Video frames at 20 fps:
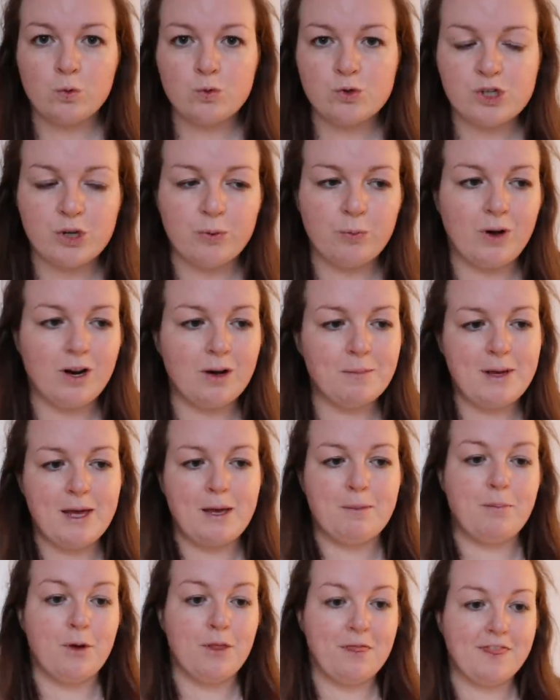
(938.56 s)
also, while I'm
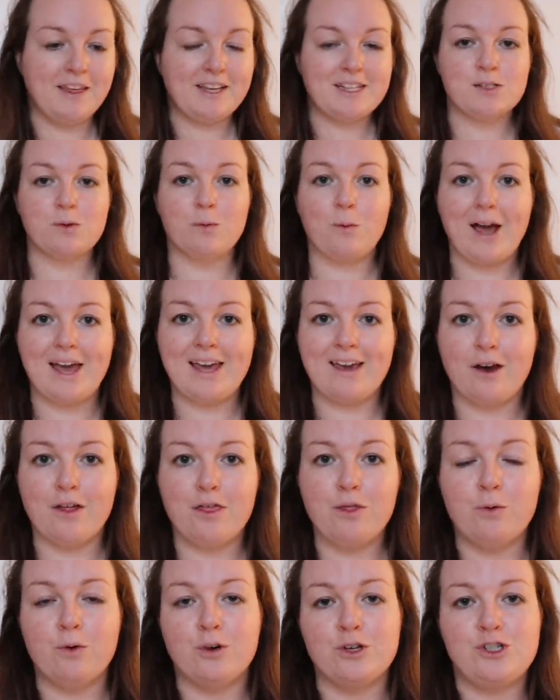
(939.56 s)
here putting things away, I
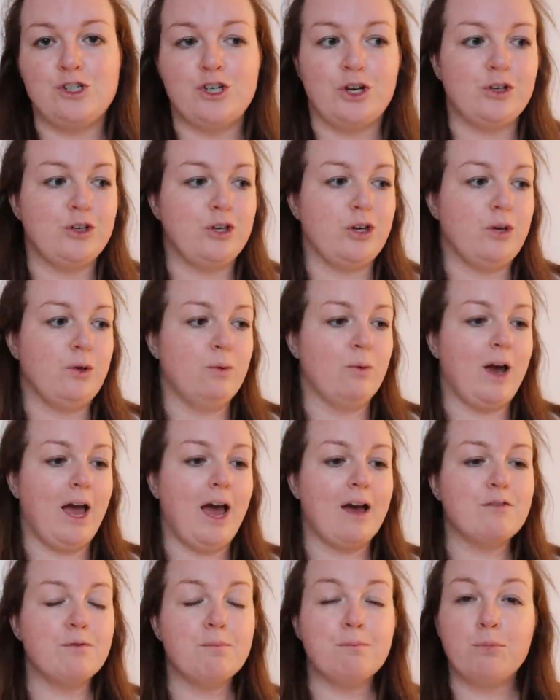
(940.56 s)
thought I'd show you. I
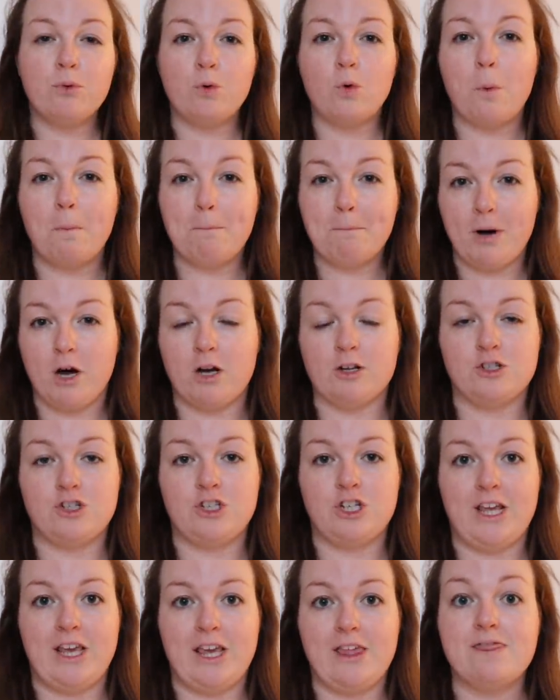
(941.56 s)
haven't bought
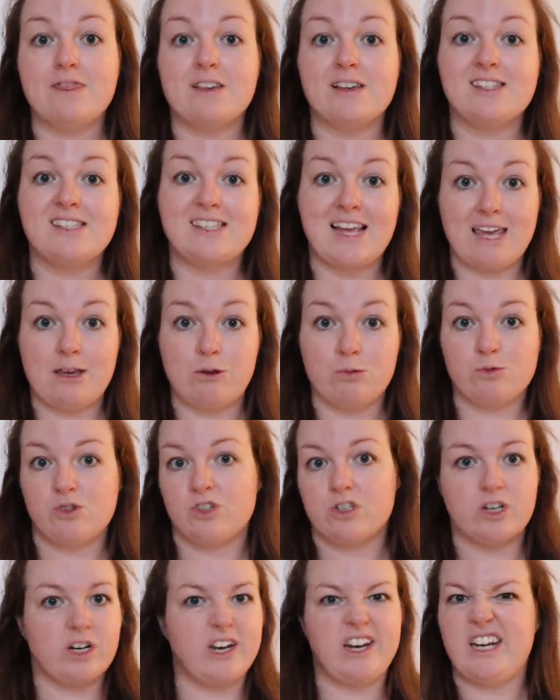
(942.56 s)
much in the sales
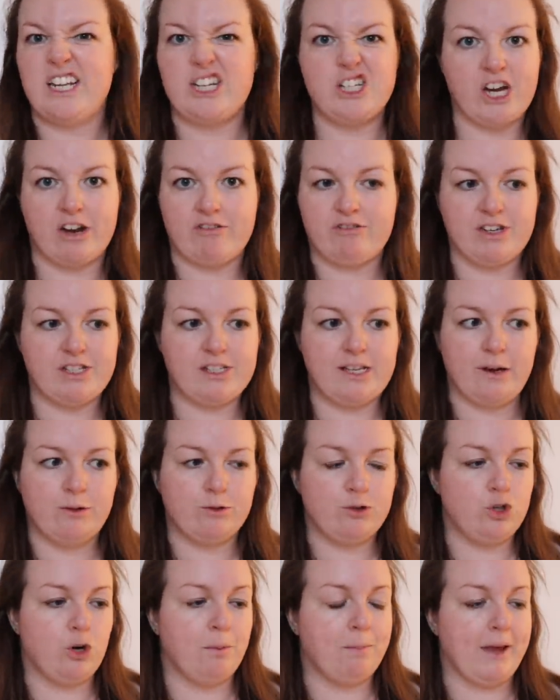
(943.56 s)
or done any January
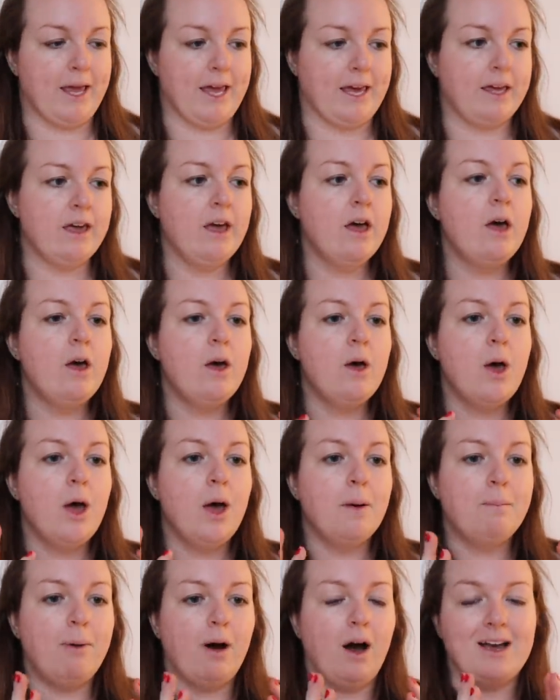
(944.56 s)
sale shopping,
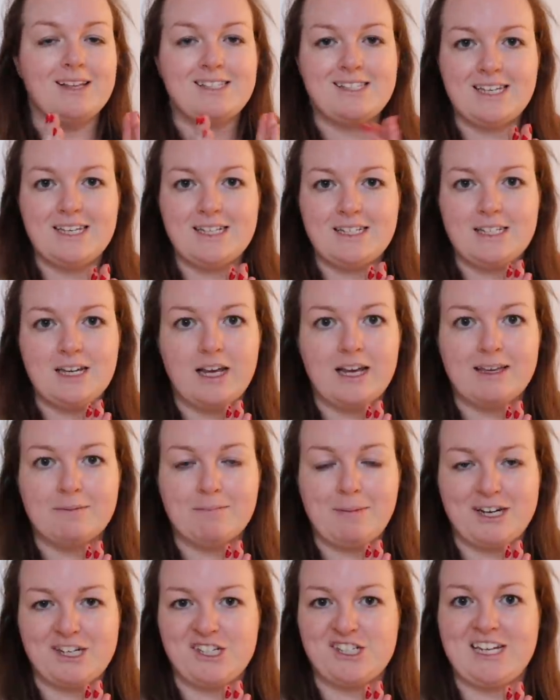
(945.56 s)
but I did
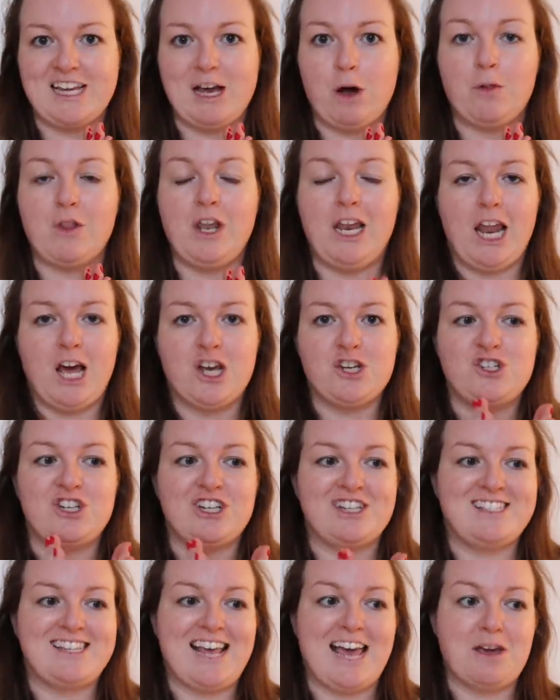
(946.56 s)
manage to get on the Lush
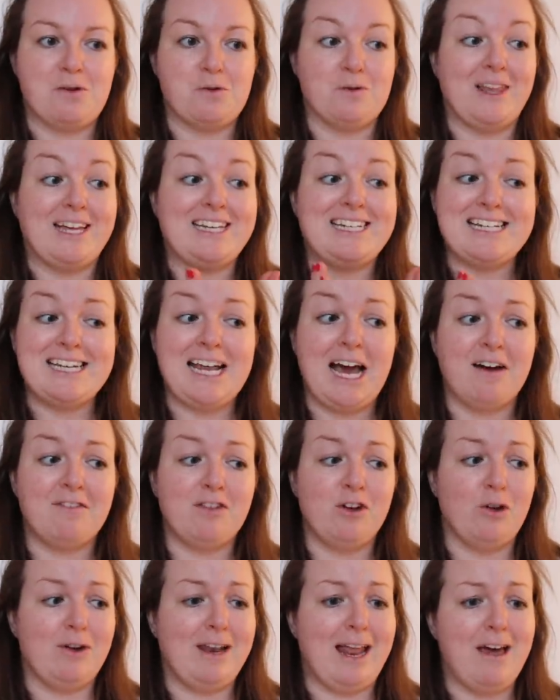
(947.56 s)
sale. They didn't have
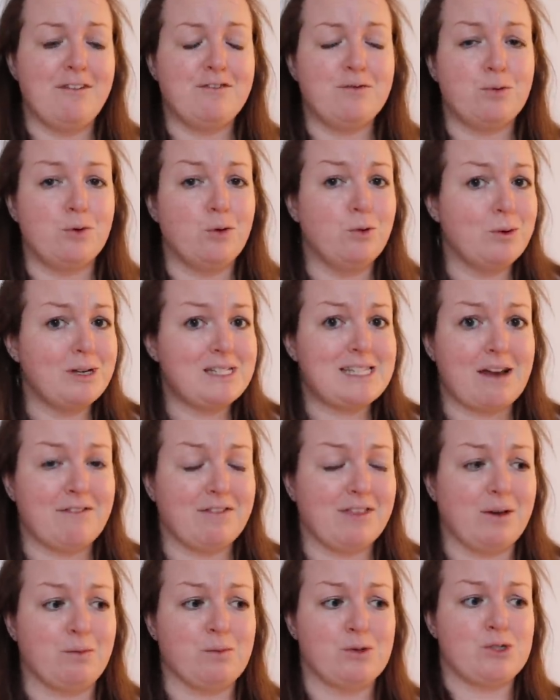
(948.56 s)
a lot left, but almost
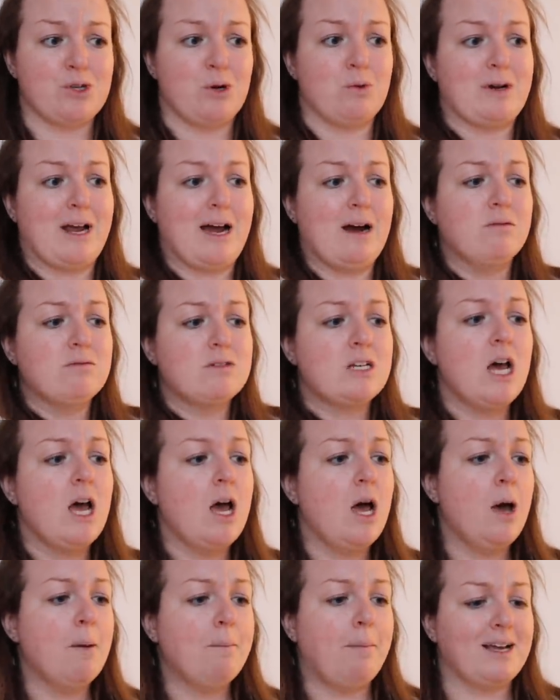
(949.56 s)
everything was sold out.
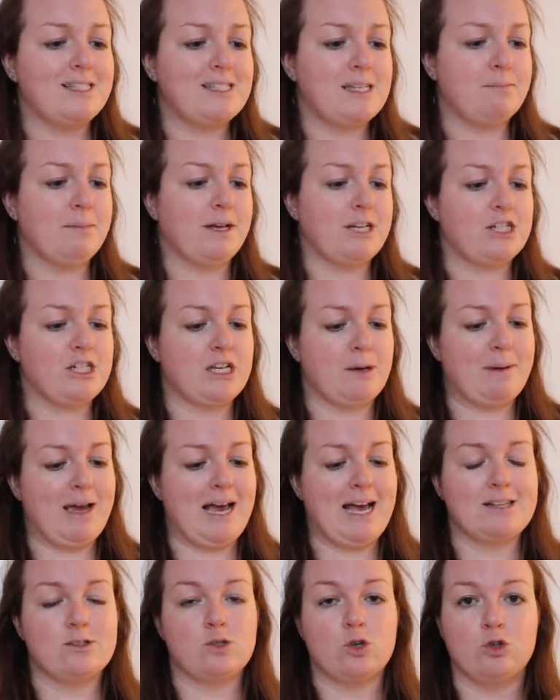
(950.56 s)
But I did manage to get my
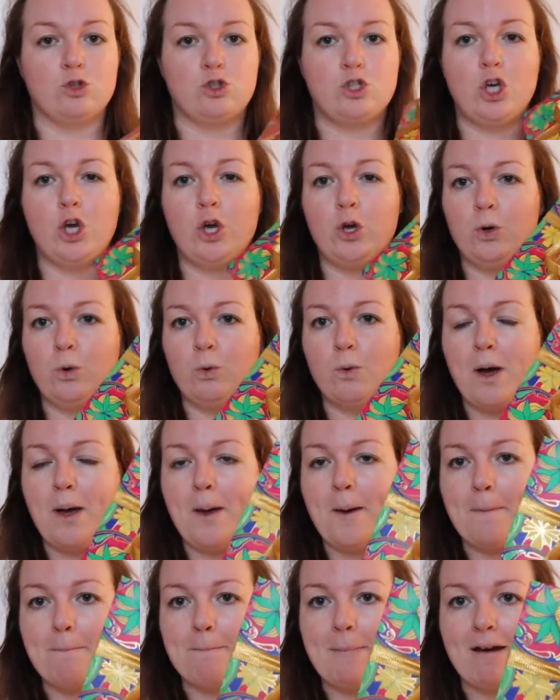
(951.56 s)
hands on two
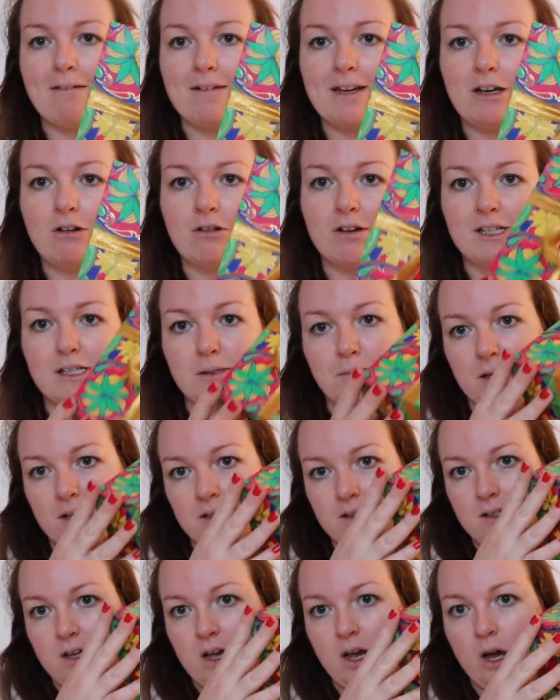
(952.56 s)
Merry
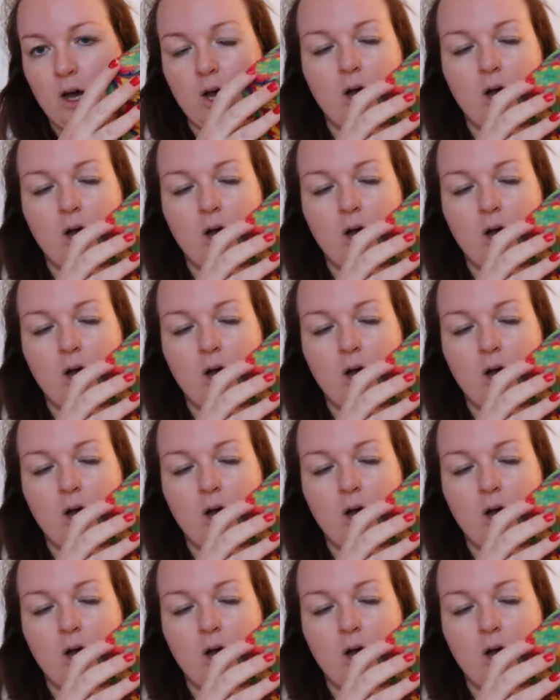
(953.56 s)
Christmas